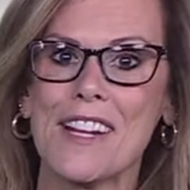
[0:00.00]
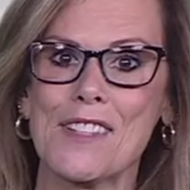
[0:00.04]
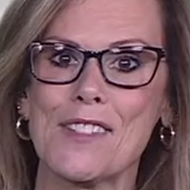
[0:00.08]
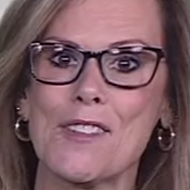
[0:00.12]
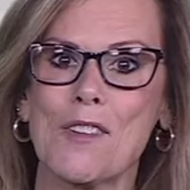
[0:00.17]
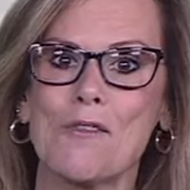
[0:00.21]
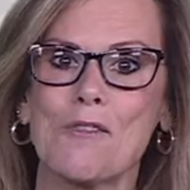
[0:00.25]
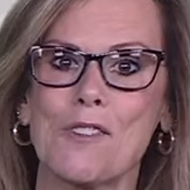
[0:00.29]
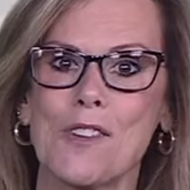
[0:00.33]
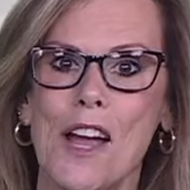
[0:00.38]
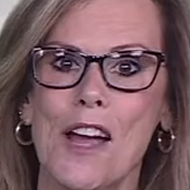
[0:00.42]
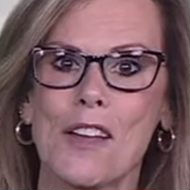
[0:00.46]
So
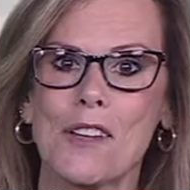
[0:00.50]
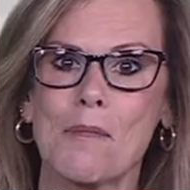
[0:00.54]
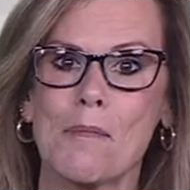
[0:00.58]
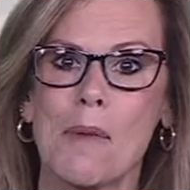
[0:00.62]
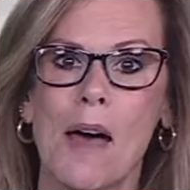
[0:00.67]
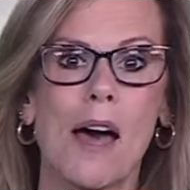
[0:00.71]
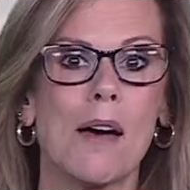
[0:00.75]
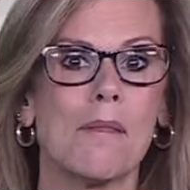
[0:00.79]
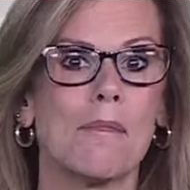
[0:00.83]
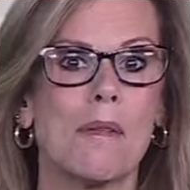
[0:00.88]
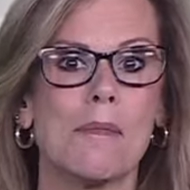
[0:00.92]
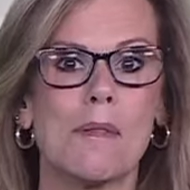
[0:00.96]
if you're out and
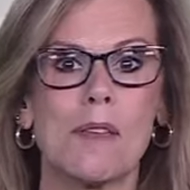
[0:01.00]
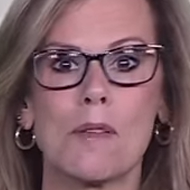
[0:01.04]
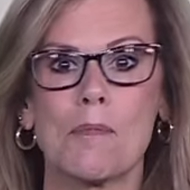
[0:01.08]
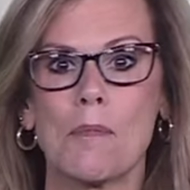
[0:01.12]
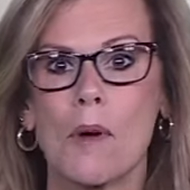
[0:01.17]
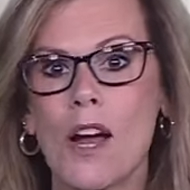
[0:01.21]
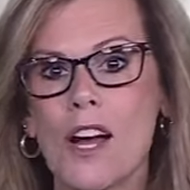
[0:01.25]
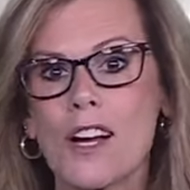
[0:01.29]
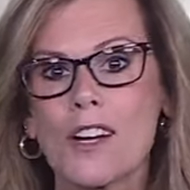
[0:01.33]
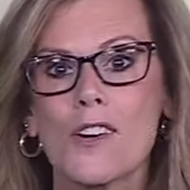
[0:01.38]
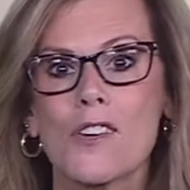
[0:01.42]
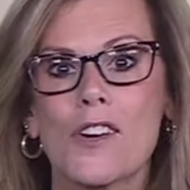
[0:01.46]
about, maybe at the
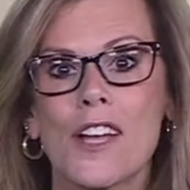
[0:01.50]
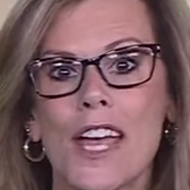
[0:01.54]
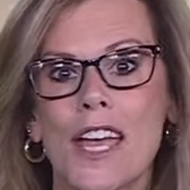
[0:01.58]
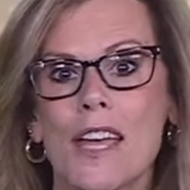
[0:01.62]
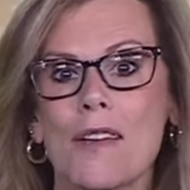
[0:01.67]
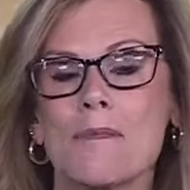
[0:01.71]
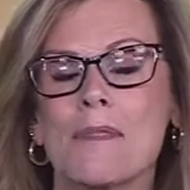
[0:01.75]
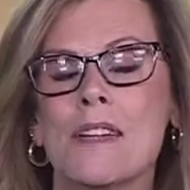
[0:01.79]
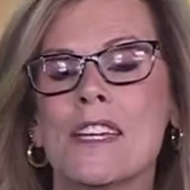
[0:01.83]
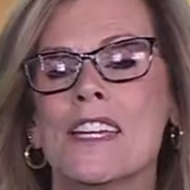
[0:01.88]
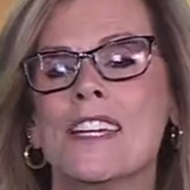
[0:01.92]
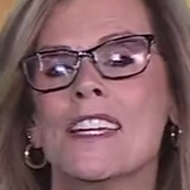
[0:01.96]
Bronco
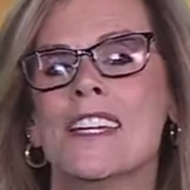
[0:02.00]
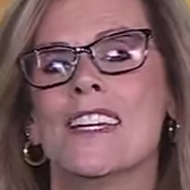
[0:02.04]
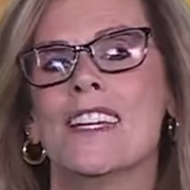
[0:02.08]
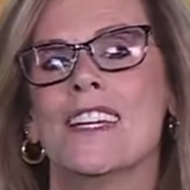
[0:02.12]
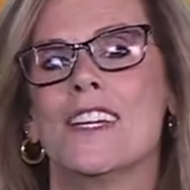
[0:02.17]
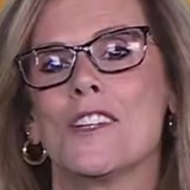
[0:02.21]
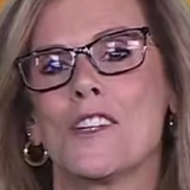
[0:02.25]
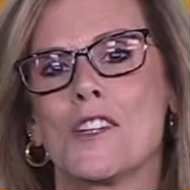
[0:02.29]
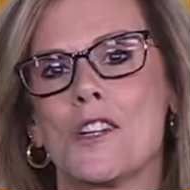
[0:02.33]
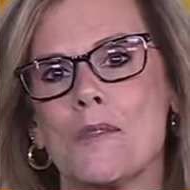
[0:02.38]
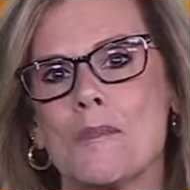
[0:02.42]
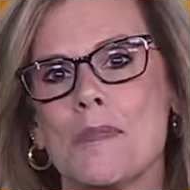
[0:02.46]
game,
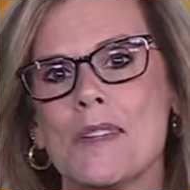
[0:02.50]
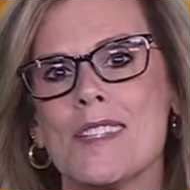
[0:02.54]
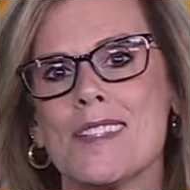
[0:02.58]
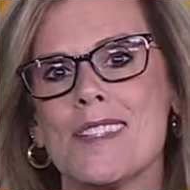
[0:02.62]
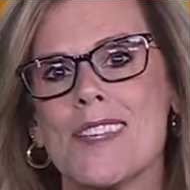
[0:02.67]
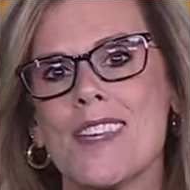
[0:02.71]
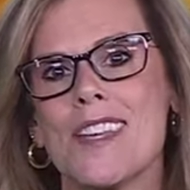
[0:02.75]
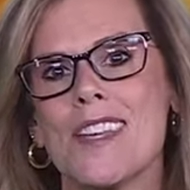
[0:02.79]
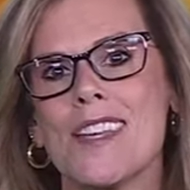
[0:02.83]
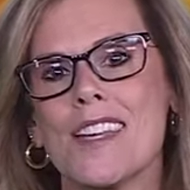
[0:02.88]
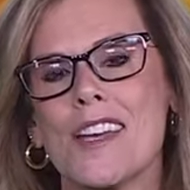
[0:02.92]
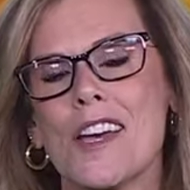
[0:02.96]
you're going to be
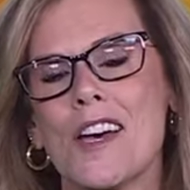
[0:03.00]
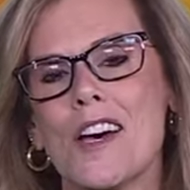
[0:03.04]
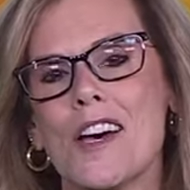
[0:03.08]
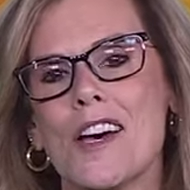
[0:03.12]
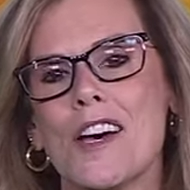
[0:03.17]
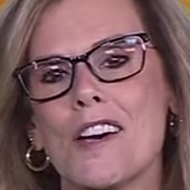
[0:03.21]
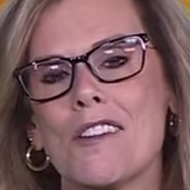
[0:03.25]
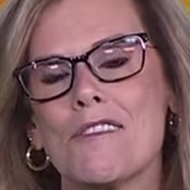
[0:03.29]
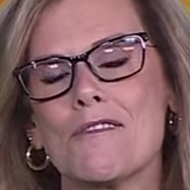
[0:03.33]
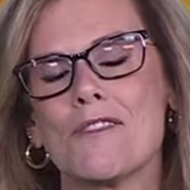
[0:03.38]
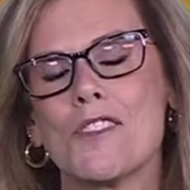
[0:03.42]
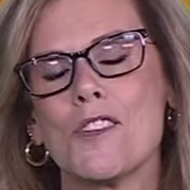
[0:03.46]
seeing
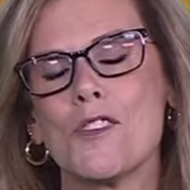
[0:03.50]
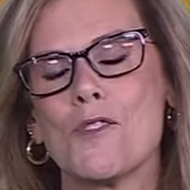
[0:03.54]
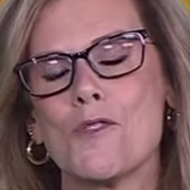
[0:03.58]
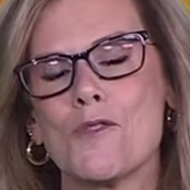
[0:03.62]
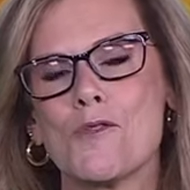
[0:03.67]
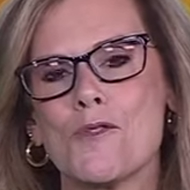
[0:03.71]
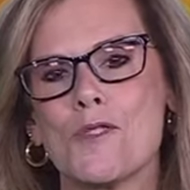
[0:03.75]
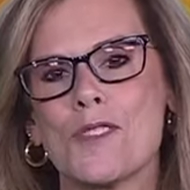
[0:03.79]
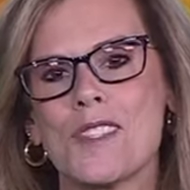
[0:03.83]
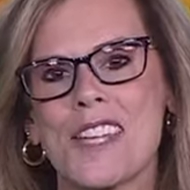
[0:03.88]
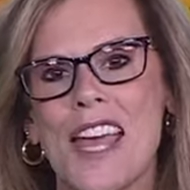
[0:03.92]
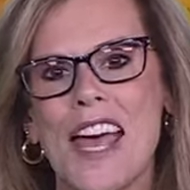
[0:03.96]
a
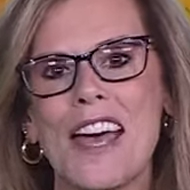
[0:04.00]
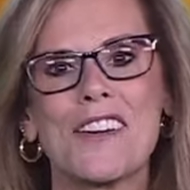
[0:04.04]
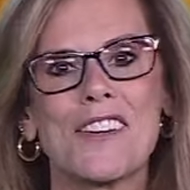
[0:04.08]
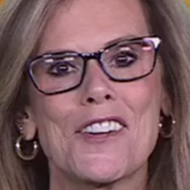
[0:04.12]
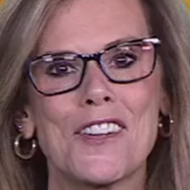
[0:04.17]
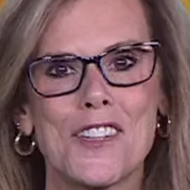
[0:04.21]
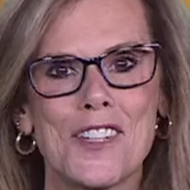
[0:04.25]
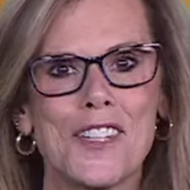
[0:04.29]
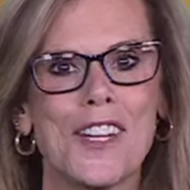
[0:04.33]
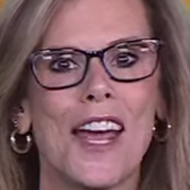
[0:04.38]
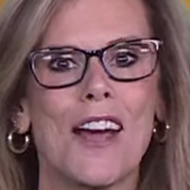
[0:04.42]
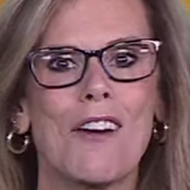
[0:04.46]
few scattered
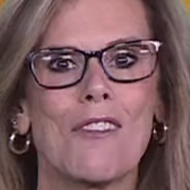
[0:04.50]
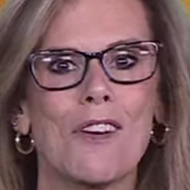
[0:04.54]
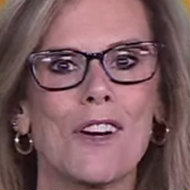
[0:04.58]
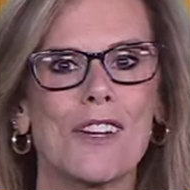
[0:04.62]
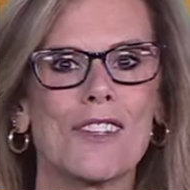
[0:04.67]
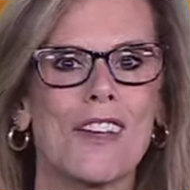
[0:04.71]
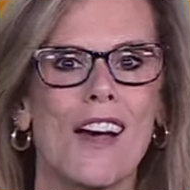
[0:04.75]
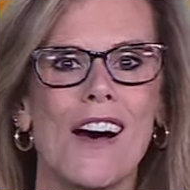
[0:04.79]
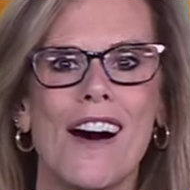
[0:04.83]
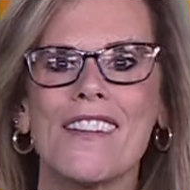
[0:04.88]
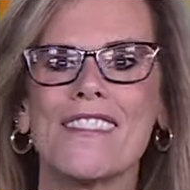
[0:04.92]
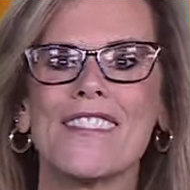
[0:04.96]
showers
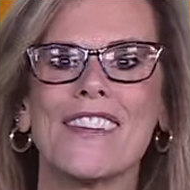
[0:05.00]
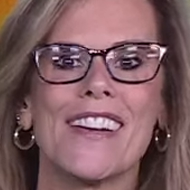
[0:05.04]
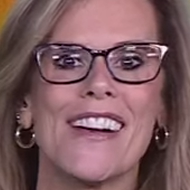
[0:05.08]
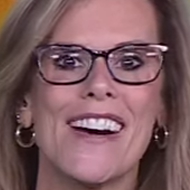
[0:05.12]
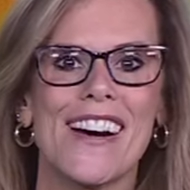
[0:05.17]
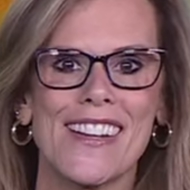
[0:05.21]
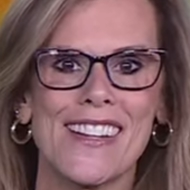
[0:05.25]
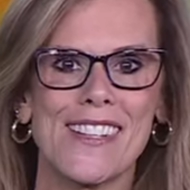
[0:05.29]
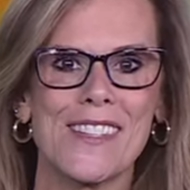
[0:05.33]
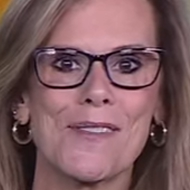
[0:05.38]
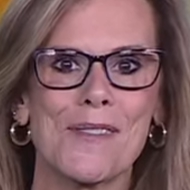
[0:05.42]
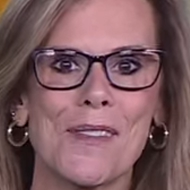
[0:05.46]
off and
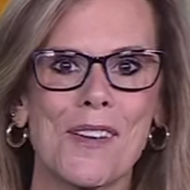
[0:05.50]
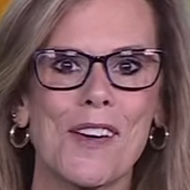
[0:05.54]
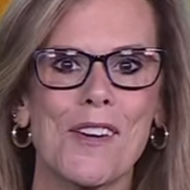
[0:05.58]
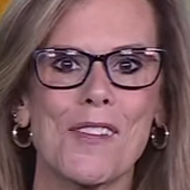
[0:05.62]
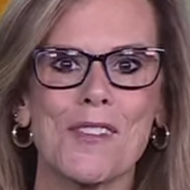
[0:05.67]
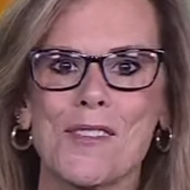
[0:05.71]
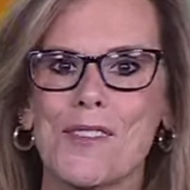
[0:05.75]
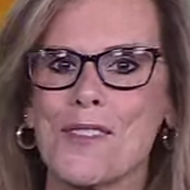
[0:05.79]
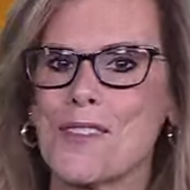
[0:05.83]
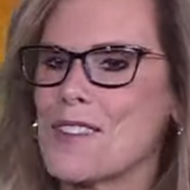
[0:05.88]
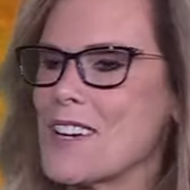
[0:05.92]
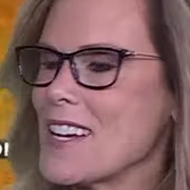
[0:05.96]
on as we go
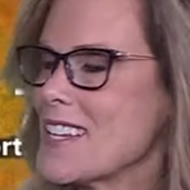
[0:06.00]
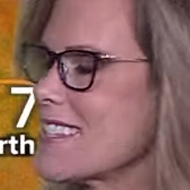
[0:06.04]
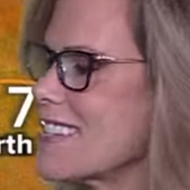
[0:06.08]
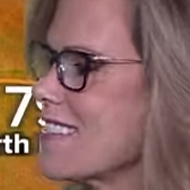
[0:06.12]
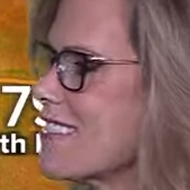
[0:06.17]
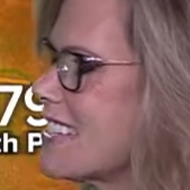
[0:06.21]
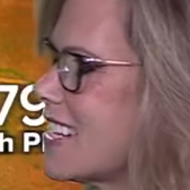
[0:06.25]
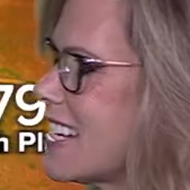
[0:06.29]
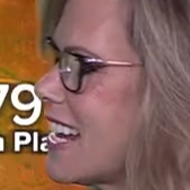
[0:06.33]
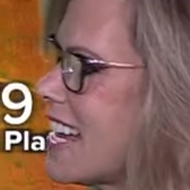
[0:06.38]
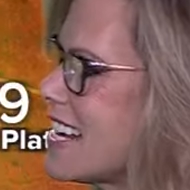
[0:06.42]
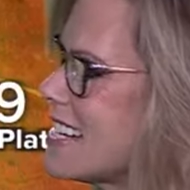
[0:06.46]
through the rest of tonight.